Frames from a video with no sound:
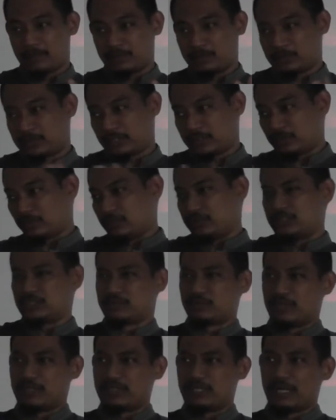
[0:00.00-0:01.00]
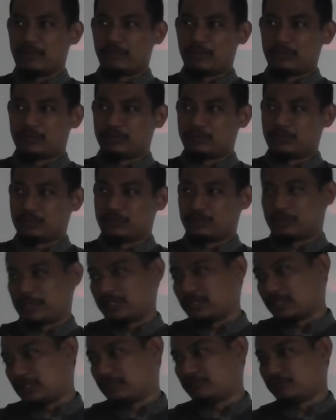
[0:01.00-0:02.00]
Or this one I want to use,
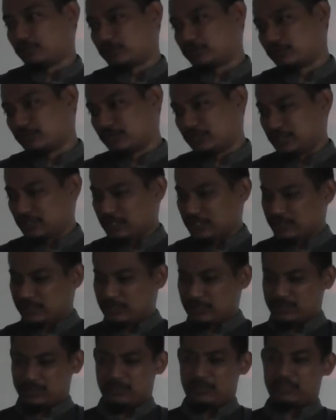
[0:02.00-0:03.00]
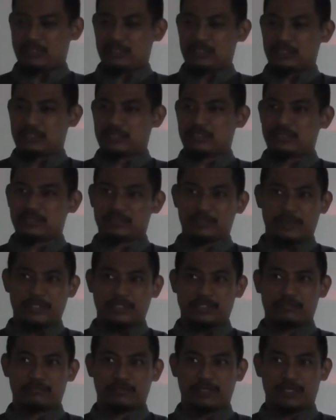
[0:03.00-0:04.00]
but unfortunately I think they didn't
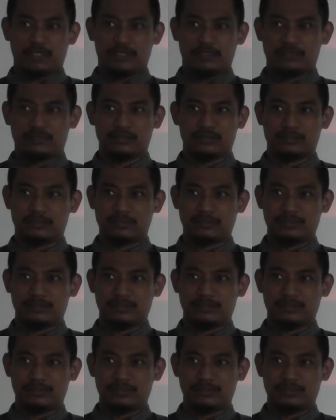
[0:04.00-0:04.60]
specify